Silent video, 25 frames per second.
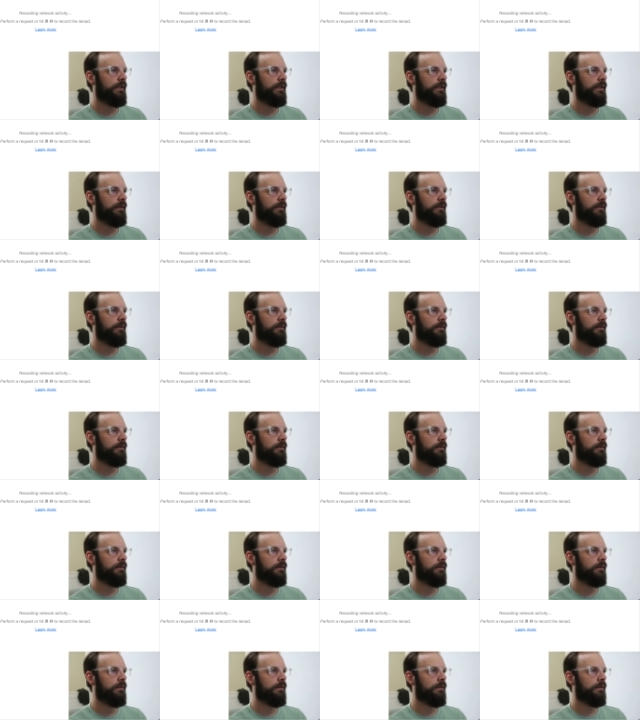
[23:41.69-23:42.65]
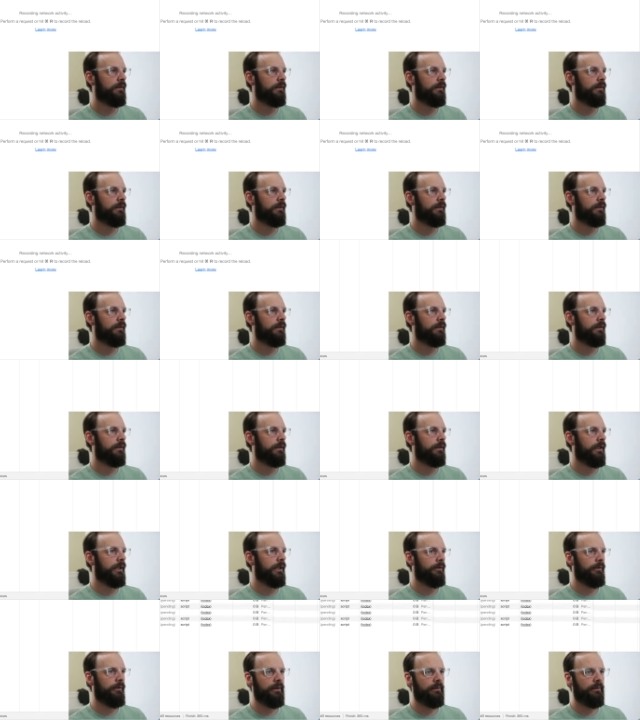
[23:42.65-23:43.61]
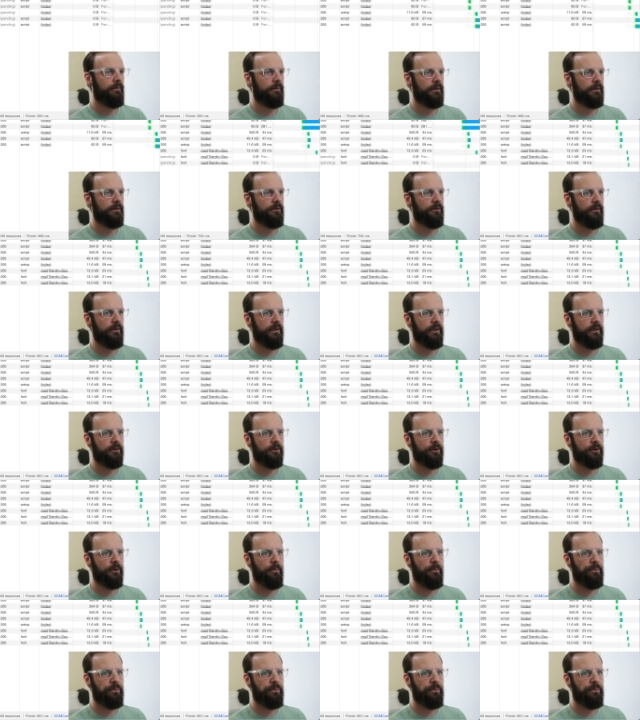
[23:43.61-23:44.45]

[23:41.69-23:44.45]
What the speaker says: it. Anyway, let's do this.